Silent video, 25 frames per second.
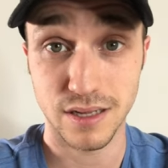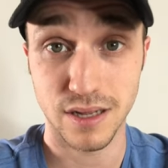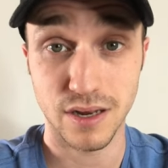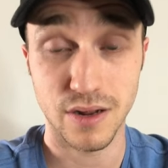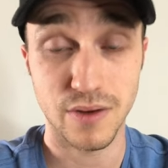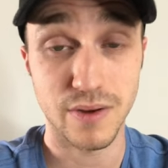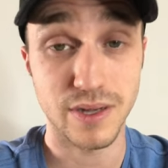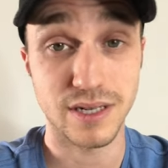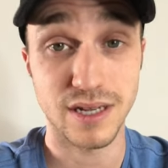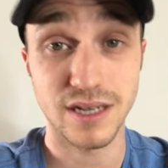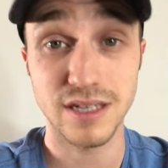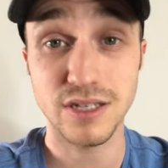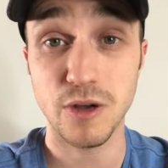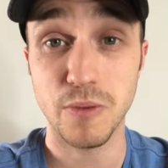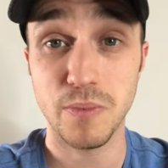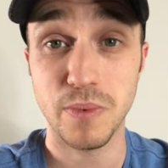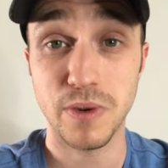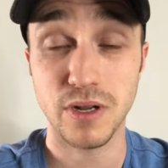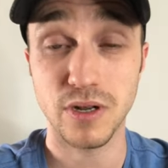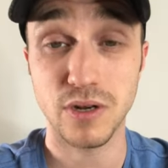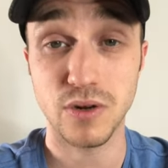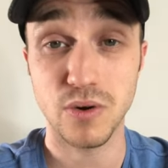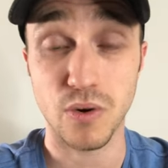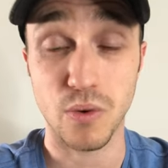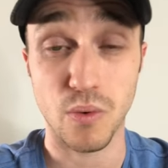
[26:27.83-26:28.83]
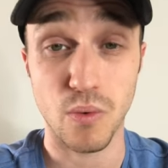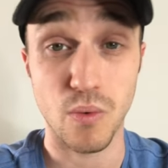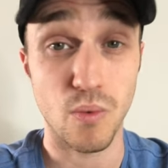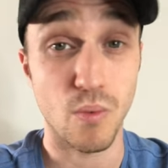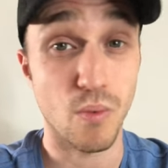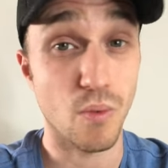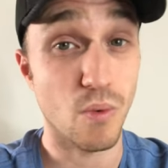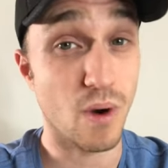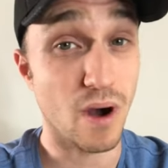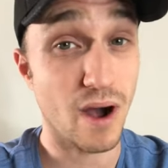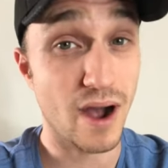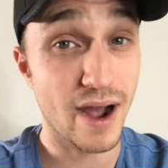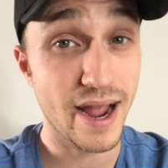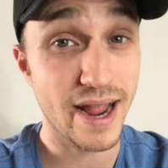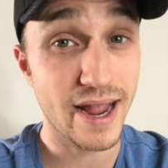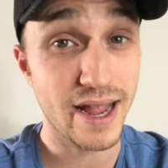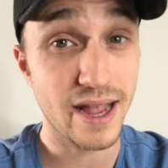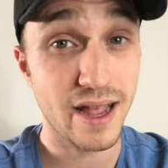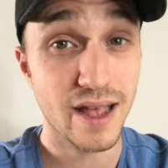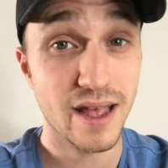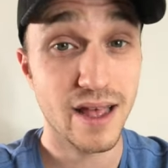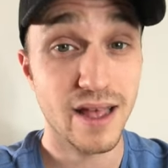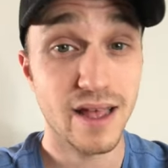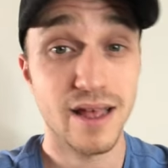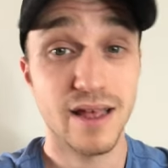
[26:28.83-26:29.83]
You know, it does open a door. Why?
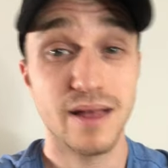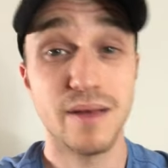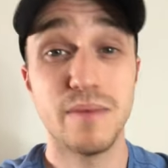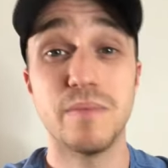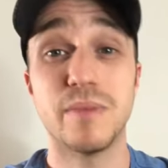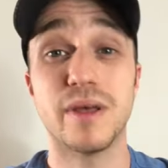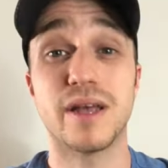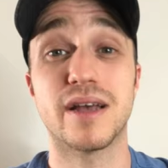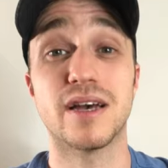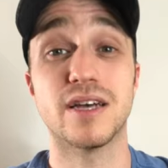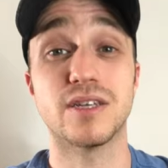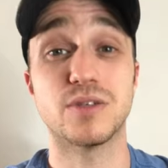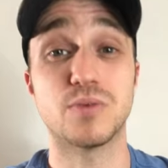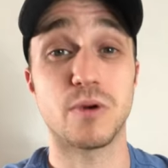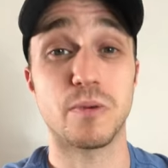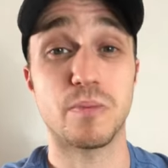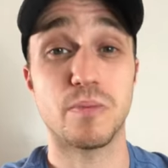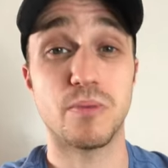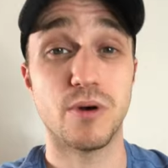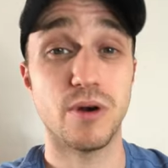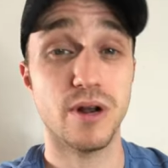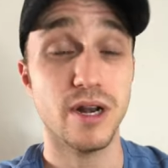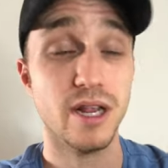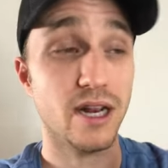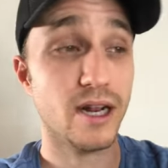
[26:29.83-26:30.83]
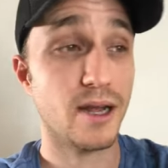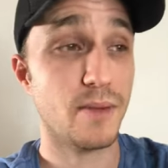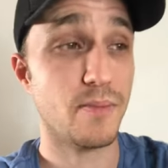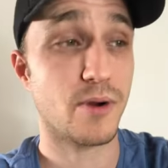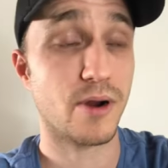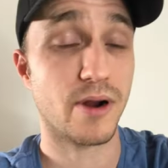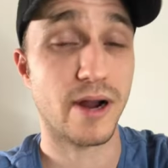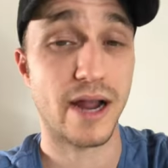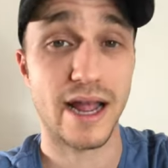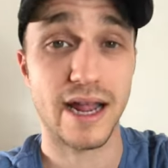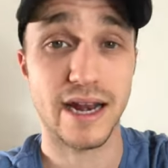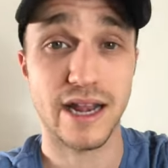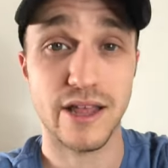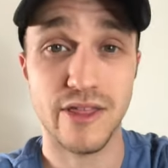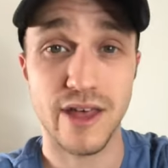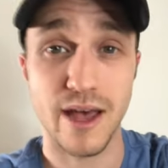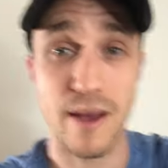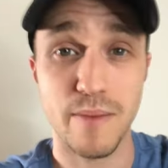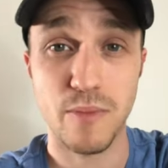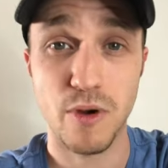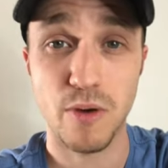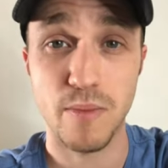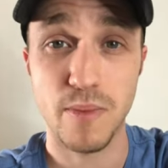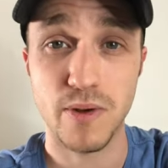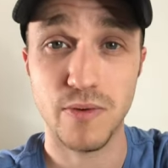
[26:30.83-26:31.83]
Because we're putting up our hand. In
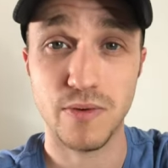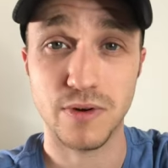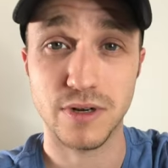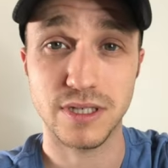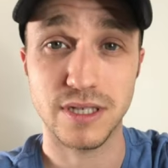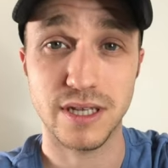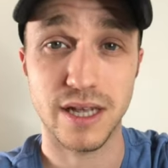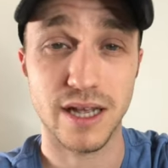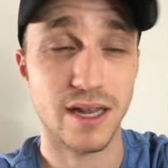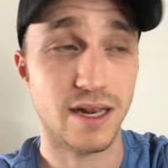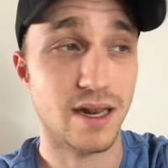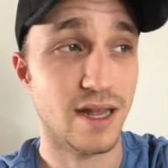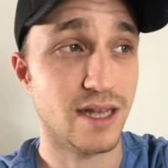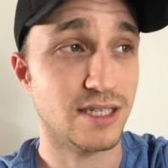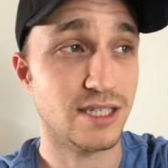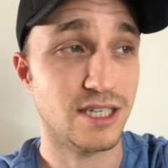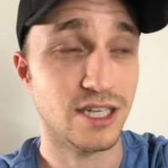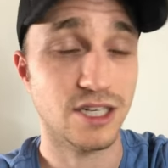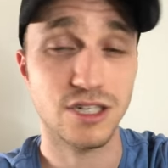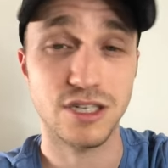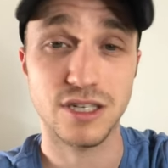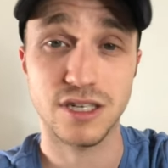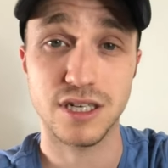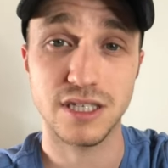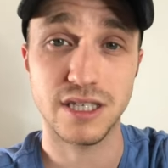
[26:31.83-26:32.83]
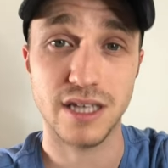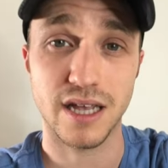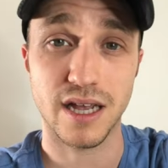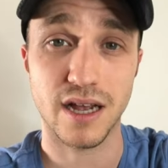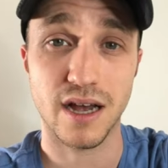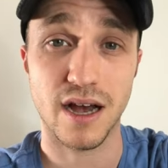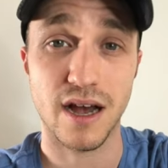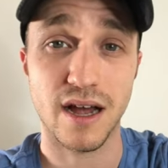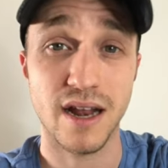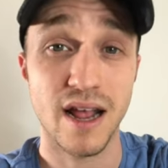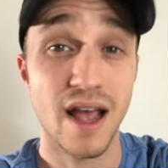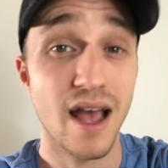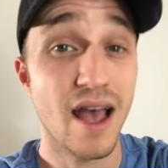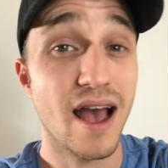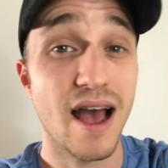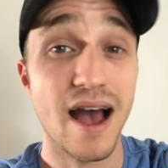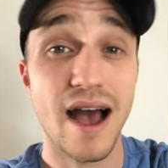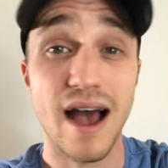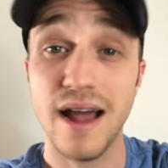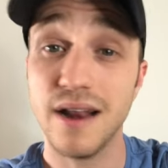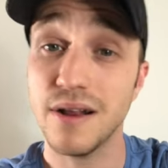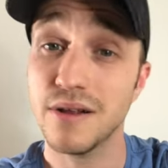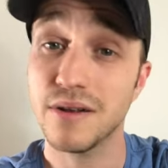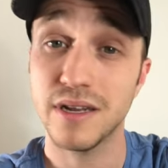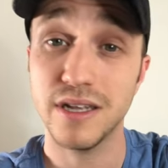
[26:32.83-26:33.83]
that moment, we're saying, essentially saying, God,
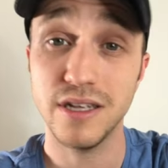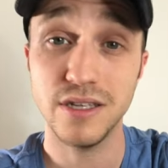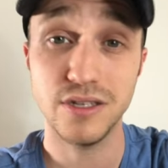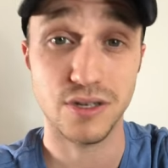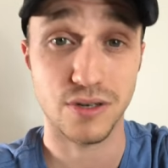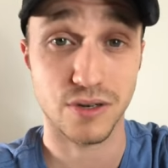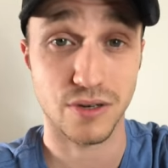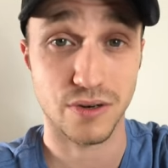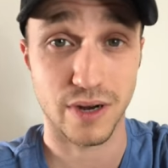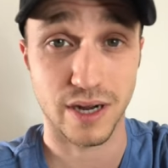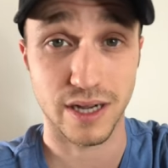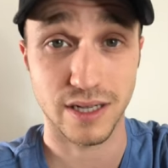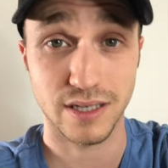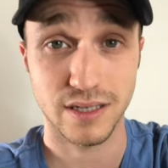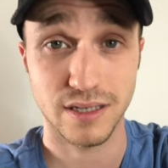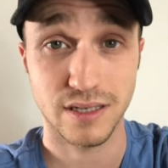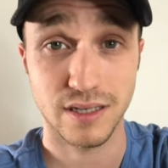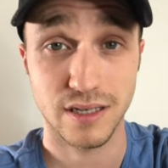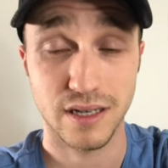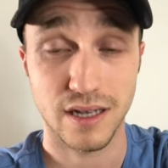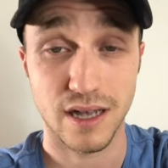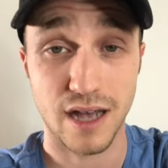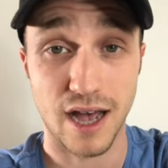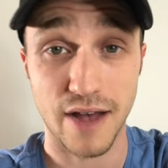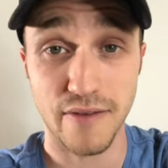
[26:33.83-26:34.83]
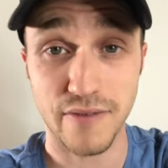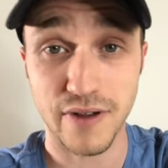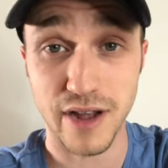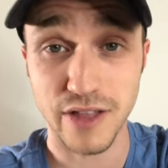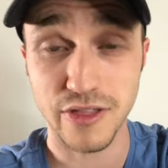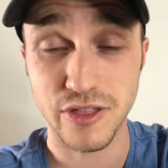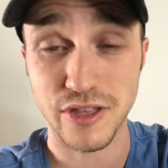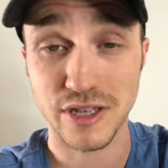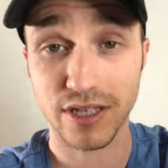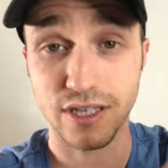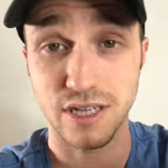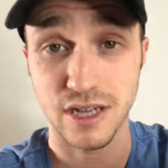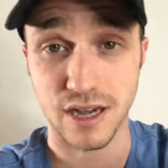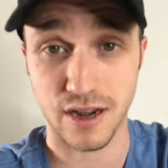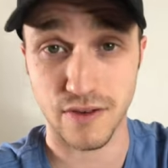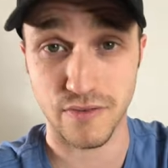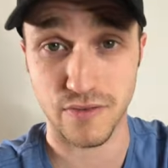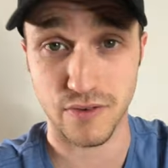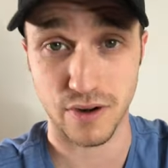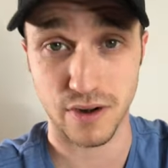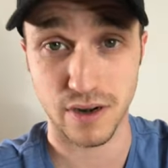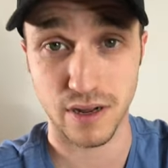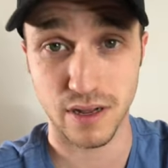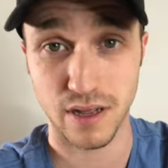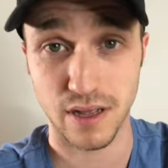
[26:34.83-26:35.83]
I don't need your grace. I've got this
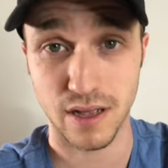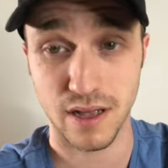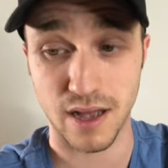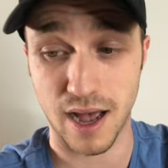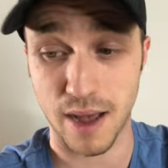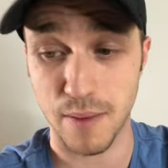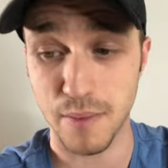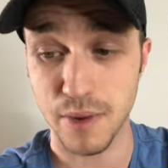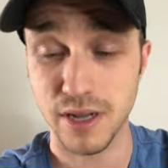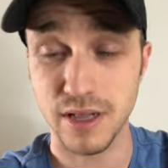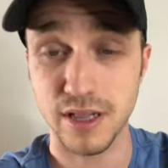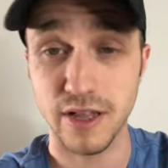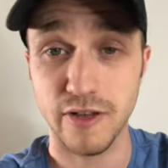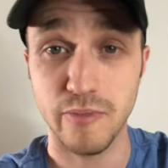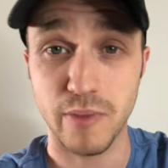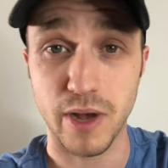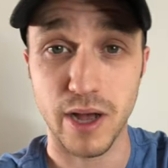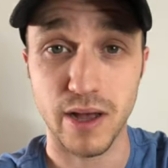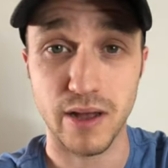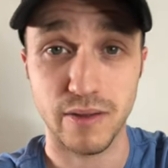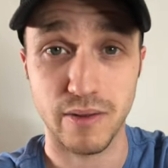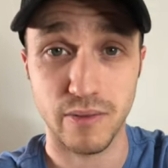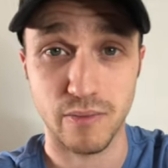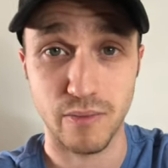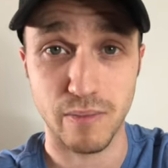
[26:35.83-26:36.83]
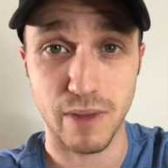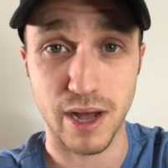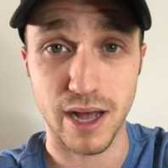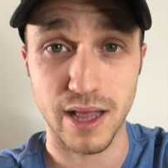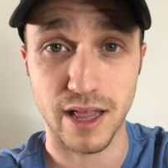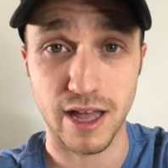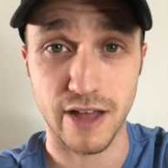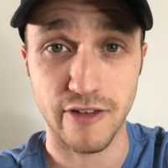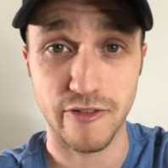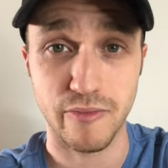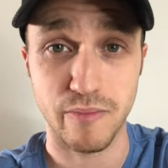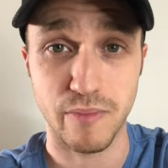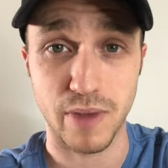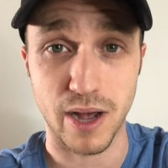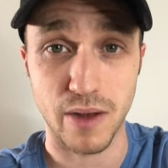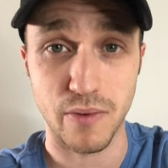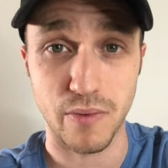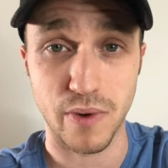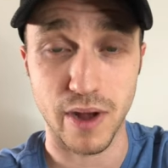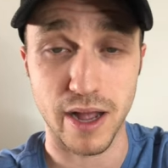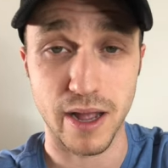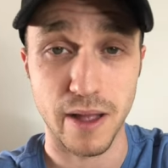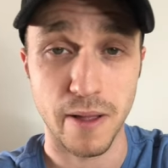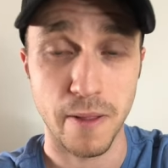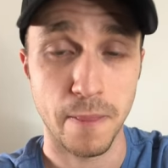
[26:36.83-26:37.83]
covered. I'm going to live my, my life my
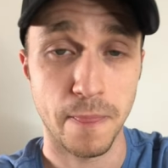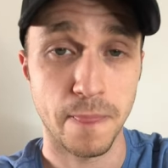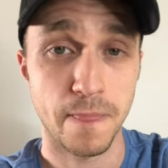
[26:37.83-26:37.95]
way.